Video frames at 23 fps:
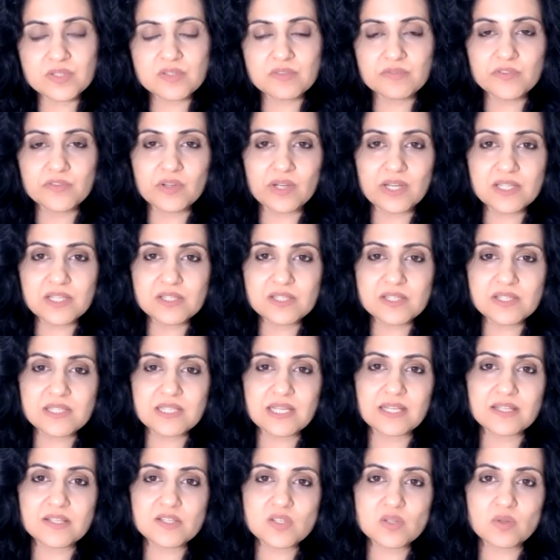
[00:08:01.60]
if you
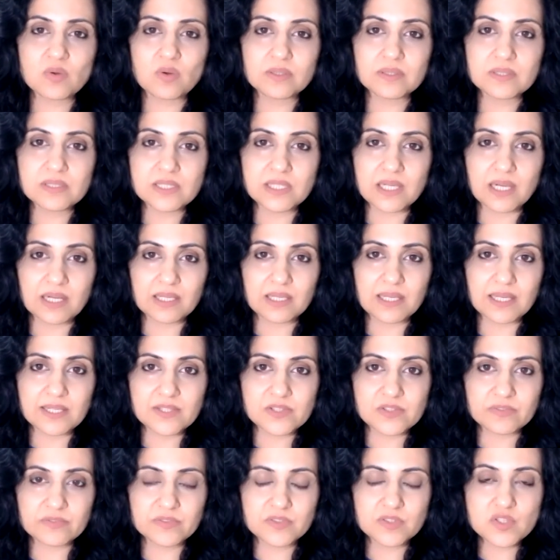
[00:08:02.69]
understand, is called the dark
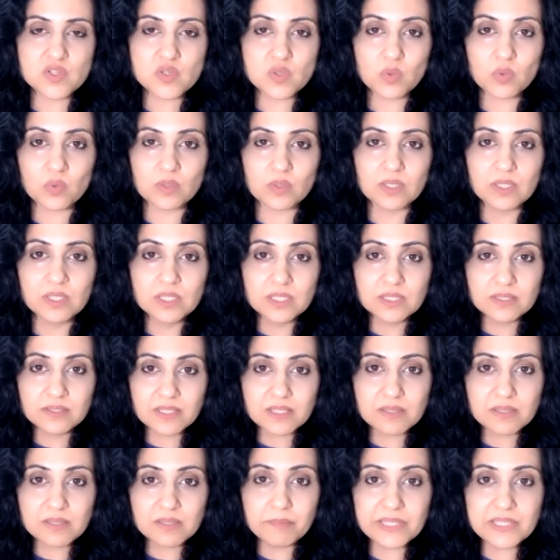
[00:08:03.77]
night of the soul,
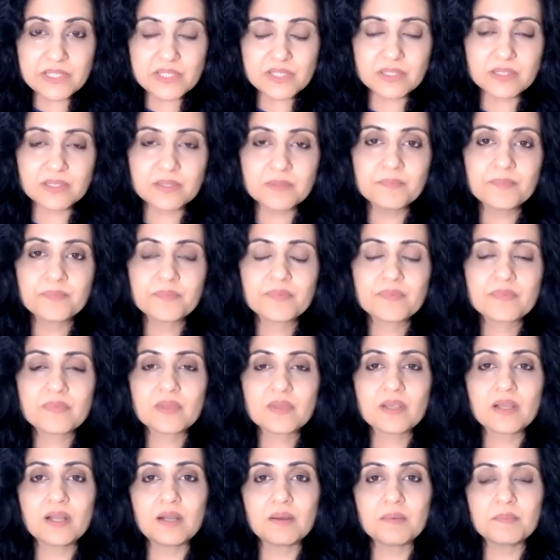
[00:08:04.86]
that middle
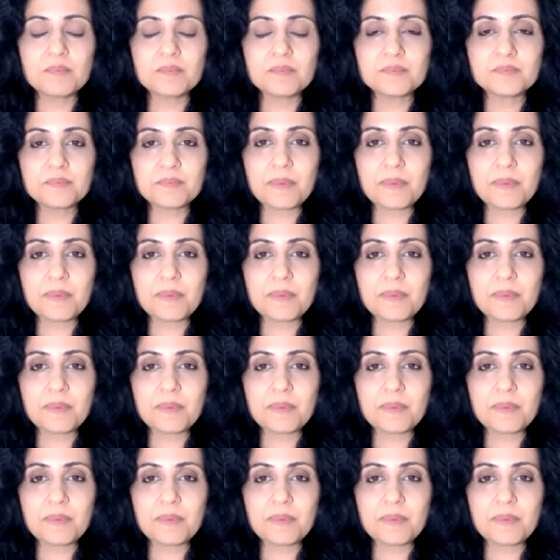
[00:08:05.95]
um,